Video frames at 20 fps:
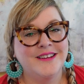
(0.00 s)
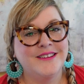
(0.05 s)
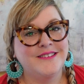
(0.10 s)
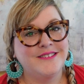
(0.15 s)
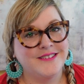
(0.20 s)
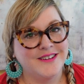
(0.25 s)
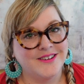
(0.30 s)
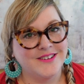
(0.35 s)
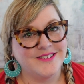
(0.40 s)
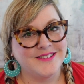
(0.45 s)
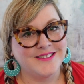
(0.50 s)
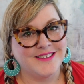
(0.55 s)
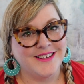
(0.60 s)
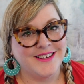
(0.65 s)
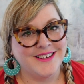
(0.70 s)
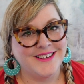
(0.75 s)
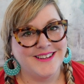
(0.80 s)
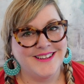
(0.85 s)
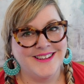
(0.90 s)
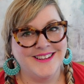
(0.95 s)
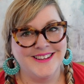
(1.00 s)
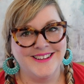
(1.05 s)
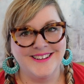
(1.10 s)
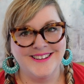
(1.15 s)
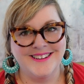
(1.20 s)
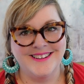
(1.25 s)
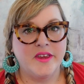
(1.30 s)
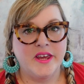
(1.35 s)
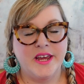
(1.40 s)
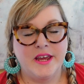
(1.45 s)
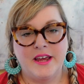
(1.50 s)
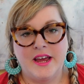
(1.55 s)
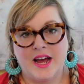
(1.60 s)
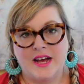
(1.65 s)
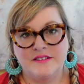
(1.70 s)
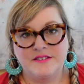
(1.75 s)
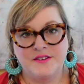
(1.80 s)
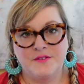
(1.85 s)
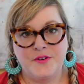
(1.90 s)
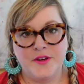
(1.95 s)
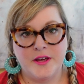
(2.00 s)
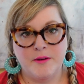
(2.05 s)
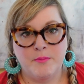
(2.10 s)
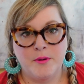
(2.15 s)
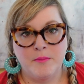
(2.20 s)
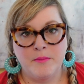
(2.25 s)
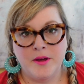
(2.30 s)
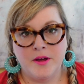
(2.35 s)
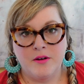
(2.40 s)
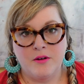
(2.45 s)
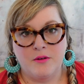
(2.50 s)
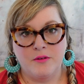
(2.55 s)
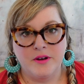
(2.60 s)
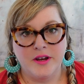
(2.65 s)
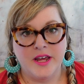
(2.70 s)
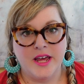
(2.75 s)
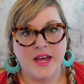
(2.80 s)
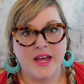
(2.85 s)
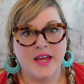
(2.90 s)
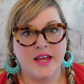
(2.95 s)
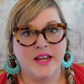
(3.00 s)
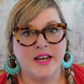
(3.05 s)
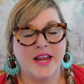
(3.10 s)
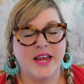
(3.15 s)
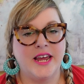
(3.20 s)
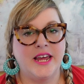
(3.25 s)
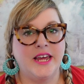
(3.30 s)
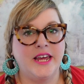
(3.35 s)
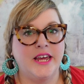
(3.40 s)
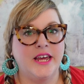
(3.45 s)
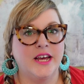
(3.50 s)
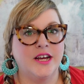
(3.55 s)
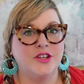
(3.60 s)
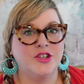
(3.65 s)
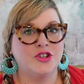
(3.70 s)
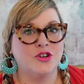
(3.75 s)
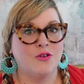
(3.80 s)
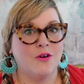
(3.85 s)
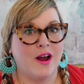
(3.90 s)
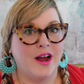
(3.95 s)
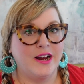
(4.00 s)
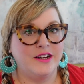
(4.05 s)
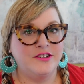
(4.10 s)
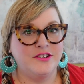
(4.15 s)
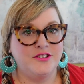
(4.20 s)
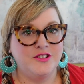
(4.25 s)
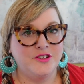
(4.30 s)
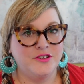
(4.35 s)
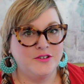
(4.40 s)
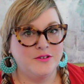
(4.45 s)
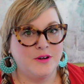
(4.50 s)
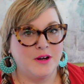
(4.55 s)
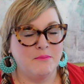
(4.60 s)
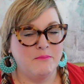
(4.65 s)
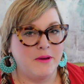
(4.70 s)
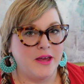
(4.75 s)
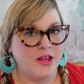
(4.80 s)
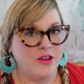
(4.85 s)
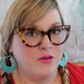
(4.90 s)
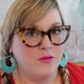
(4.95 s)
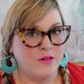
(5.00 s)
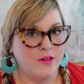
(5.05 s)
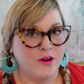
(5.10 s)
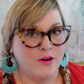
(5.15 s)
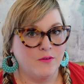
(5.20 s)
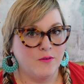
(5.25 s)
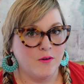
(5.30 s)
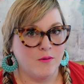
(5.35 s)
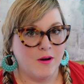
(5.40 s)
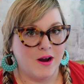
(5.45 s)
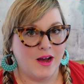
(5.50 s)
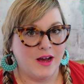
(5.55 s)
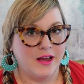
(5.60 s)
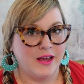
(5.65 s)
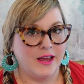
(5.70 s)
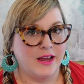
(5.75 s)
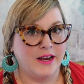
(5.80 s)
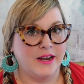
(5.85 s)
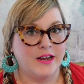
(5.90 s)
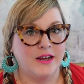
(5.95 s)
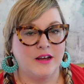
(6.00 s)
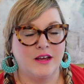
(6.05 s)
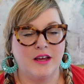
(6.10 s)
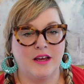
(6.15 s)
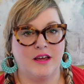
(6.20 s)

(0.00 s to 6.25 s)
Seriously. He asked if he could put me on hold again. He tried to do a manual override.